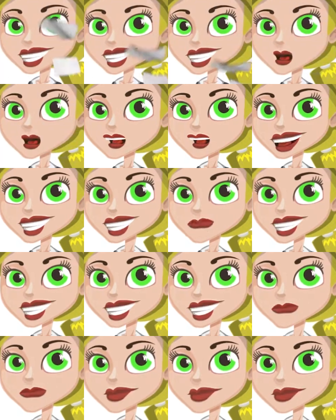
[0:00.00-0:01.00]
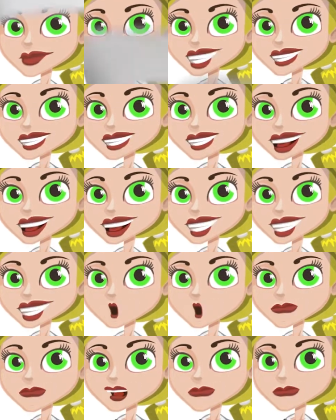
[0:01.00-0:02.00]
on building bridges between state
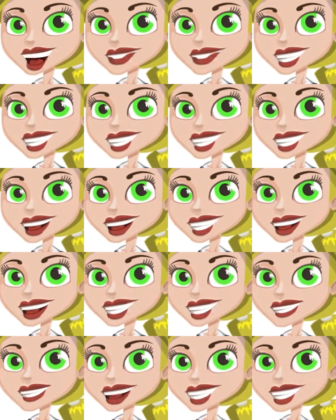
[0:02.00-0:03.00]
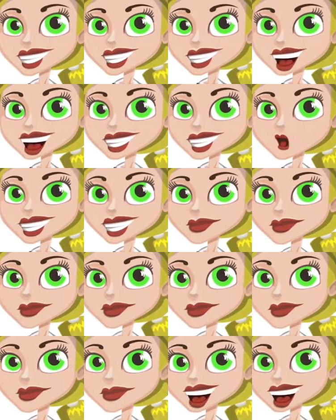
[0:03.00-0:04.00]
and local government agencies and vendors
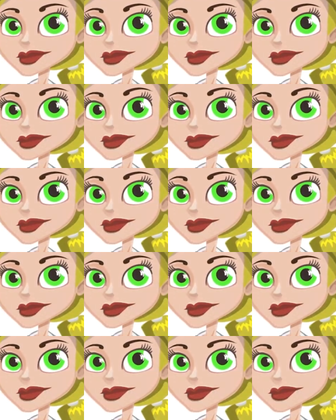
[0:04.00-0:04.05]
by